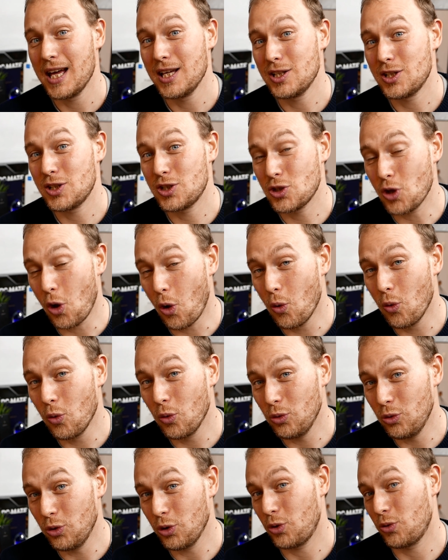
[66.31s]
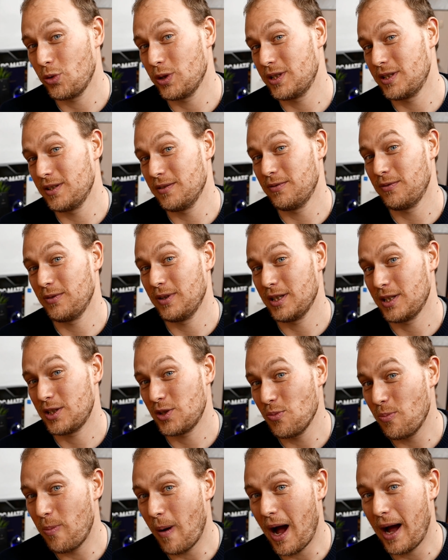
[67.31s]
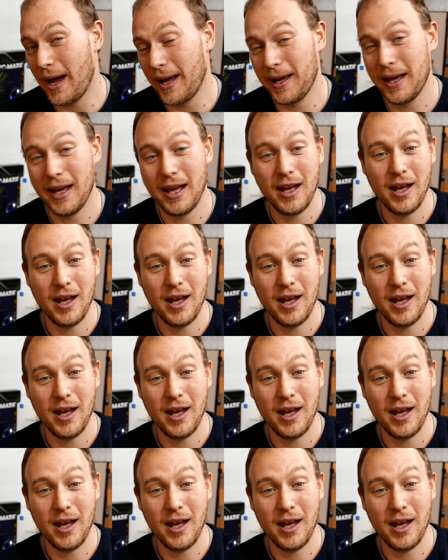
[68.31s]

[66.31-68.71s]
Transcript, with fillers: so lucrative to buy.